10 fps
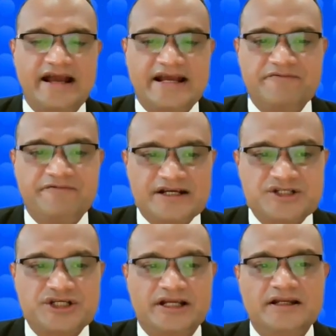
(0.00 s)
tract
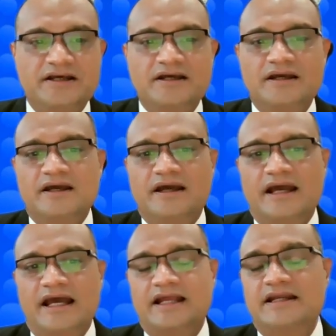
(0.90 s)
infection,
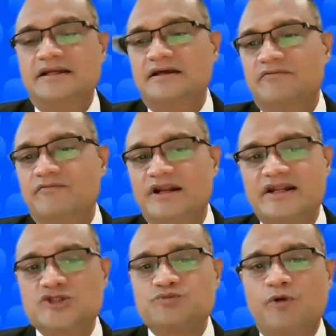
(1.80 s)
and will
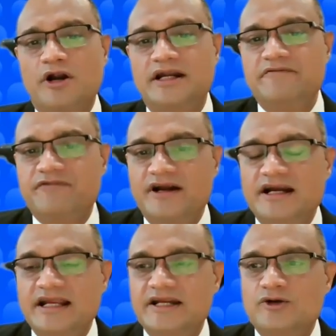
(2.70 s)
respond
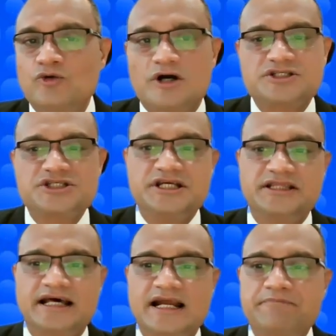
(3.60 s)
differently to
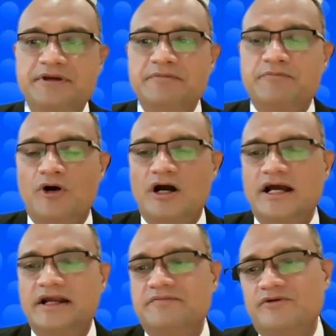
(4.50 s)
oxygen therapy,
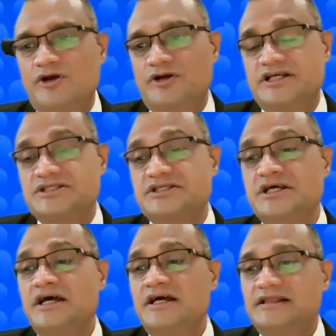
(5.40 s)
bronchitis
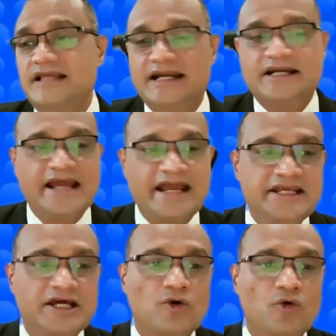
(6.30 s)
than a
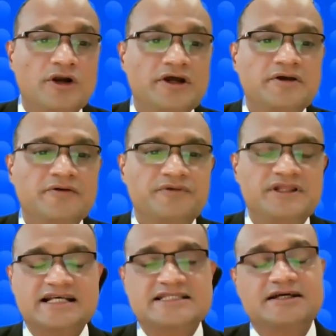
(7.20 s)
10-year-old
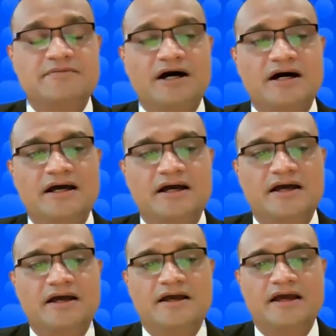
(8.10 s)
with asthma
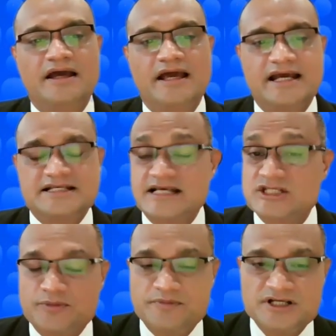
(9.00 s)

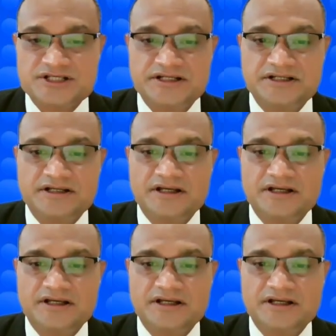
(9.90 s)
exacerbation.